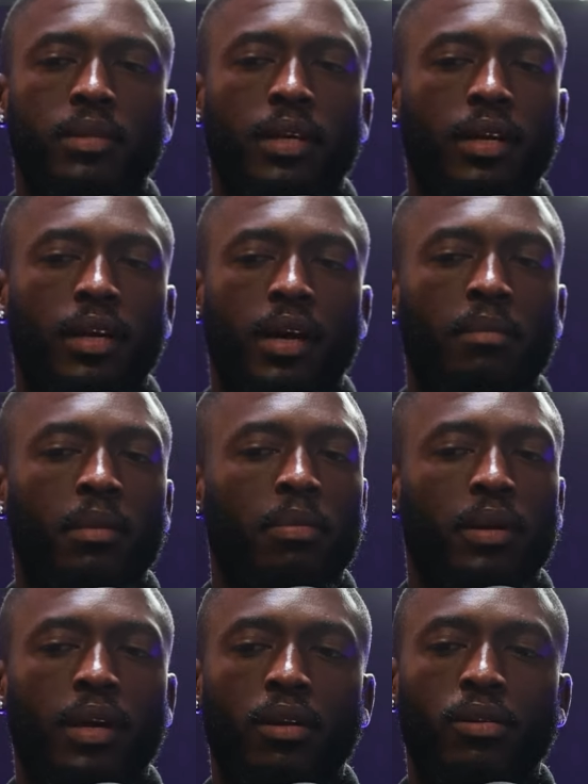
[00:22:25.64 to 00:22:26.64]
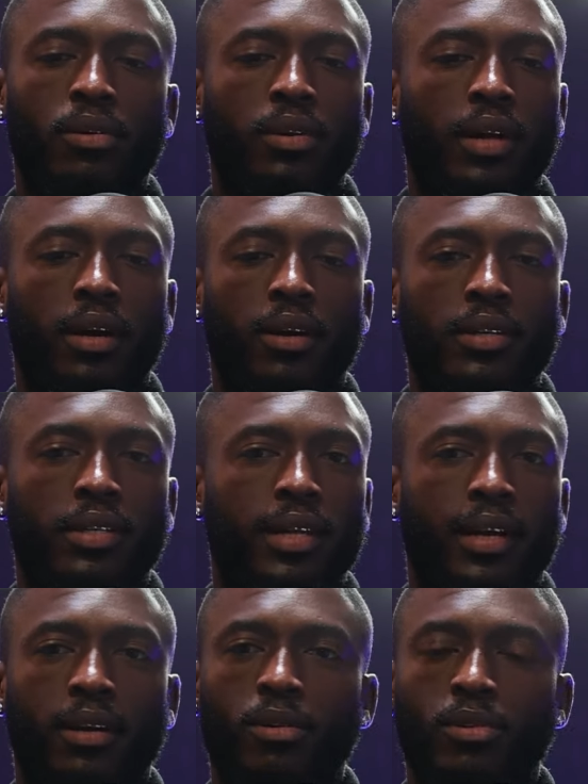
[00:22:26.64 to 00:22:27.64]
saying Ama Piano now is
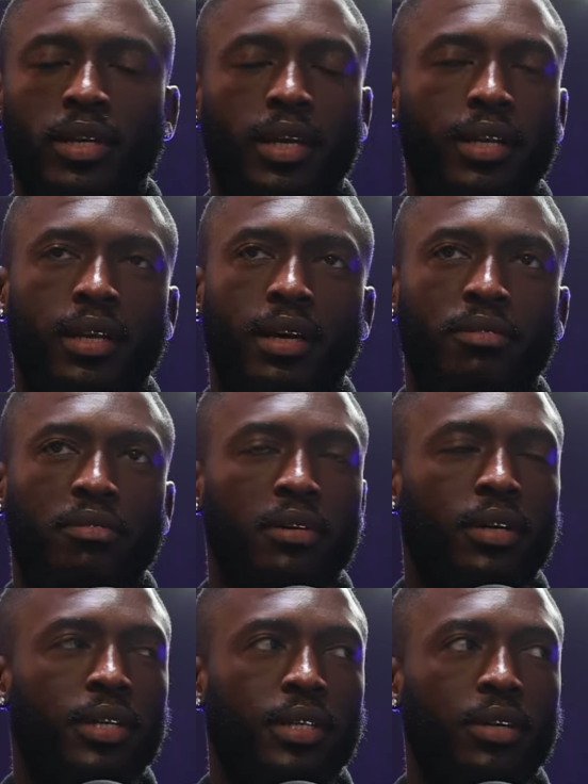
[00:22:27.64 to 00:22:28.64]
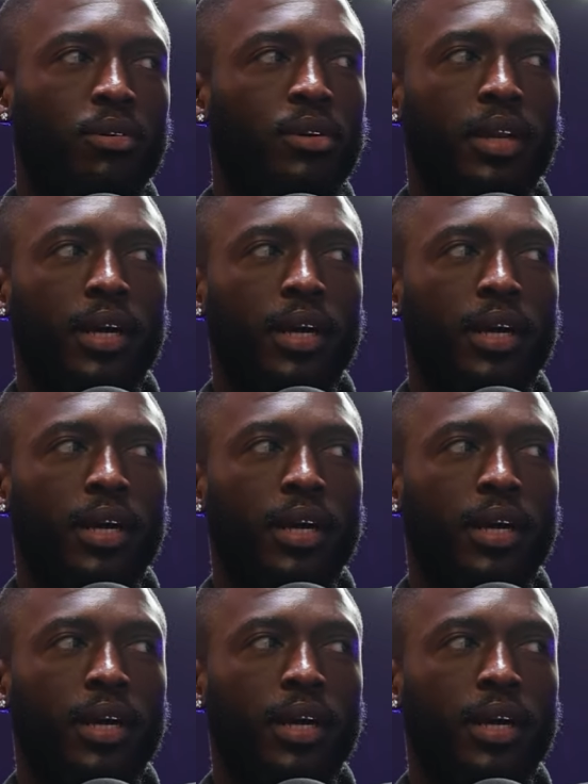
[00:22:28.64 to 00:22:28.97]
like holding it down for us. I won't